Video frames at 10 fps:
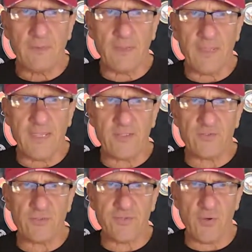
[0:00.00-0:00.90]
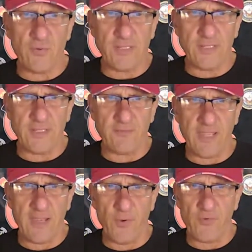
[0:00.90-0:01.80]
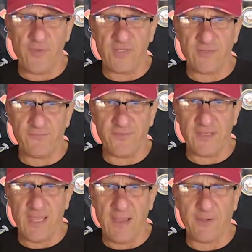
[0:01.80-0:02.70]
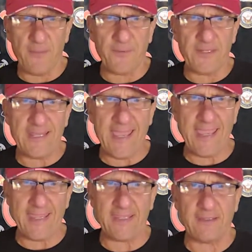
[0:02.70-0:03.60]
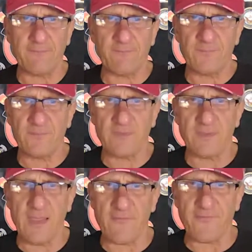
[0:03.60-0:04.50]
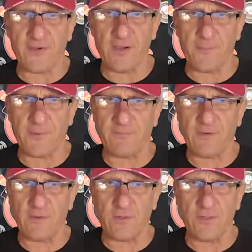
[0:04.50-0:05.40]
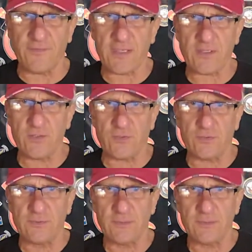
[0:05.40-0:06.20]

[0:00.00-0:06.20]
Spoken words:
Angel Tony, Airborne Ranger, Vietnam, Company A, Alpha Company. Very good, thank you.